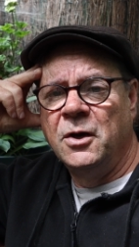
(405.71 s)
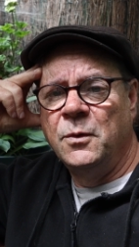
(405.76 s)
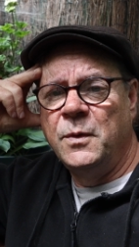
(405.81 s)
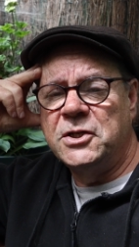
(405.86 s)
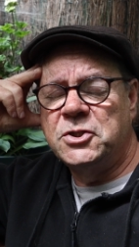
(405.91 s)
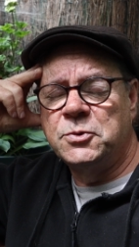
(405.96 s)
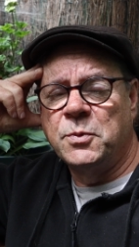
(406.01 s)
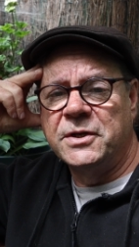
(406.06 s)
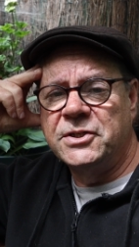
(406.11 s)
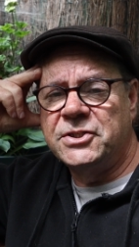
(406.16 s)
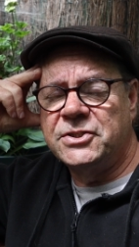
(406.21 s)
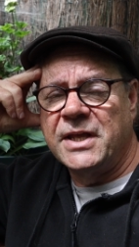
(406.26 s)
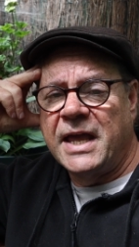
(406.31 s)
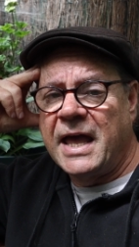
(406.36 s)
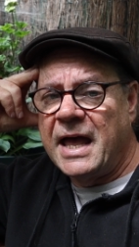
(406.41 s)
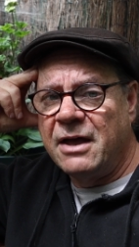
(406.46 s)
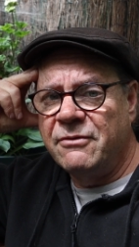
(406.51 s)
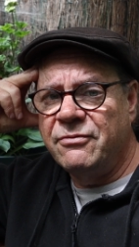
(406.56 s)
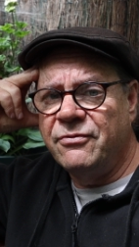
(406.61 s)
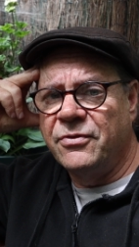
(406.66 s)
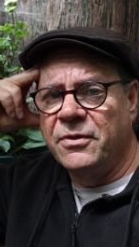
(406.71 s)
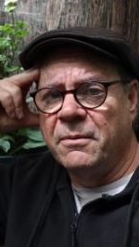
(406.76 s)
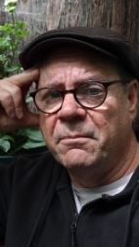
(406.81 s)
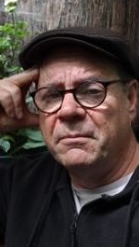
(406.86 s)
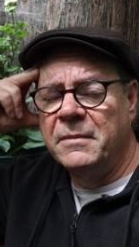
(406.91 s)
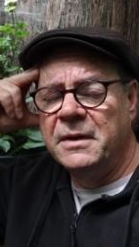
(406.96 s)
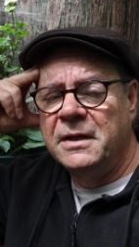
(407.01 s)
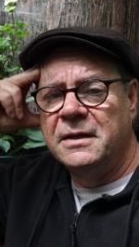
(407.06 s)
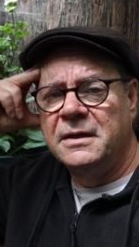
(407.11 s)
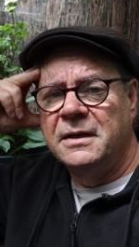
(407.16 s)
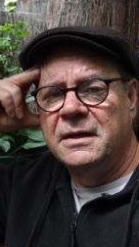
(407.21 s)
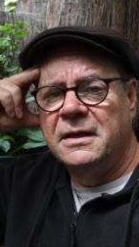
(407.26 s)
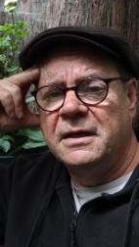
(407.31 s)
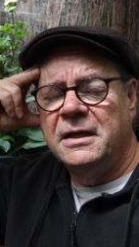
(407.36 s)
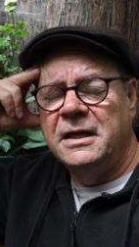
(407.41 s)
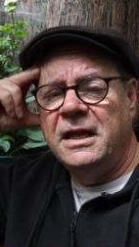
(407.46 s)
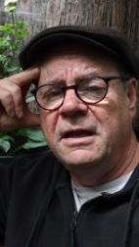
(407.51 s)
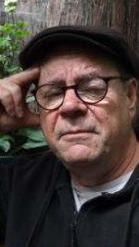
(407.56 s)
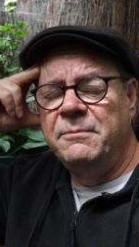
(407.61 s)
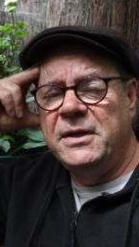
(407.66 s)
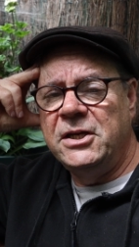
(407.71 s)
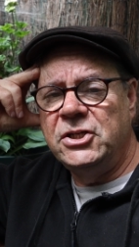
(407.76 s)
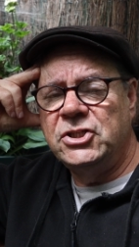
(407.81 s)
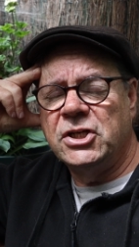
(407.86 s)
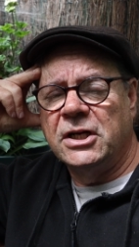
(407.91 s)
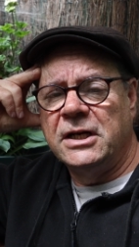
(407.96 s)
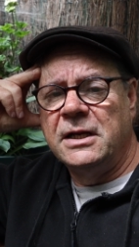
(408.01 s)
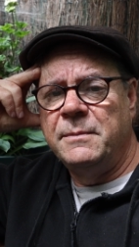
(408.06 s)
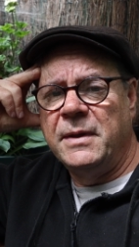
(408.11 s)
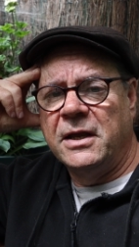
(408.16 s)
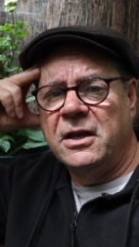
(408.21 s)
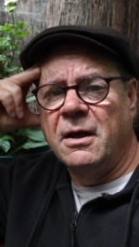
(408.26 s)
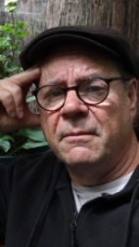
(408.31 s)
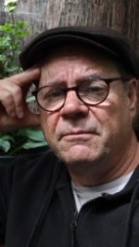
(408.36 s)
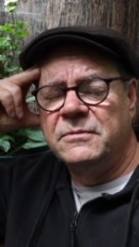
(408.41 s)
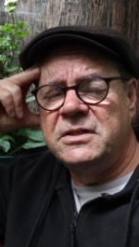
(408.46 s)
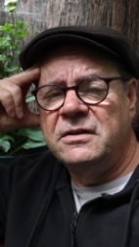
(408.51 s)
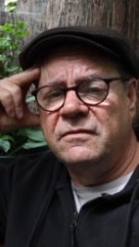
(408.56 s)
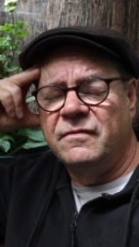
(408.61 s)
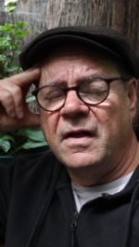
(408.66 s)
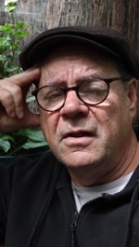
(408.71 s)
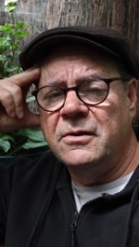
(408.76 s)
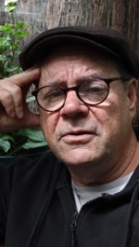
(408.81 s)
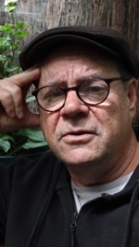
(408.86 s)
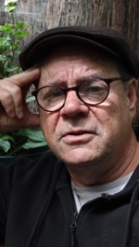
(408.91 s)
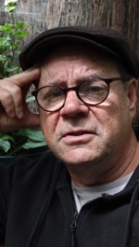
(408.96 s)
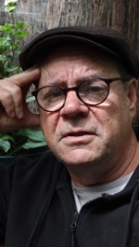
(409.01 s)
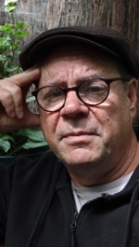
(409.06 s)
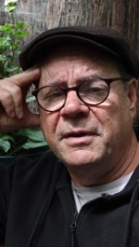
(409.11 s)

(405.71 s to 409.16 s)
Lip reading: which once they have them, immediately become devalued.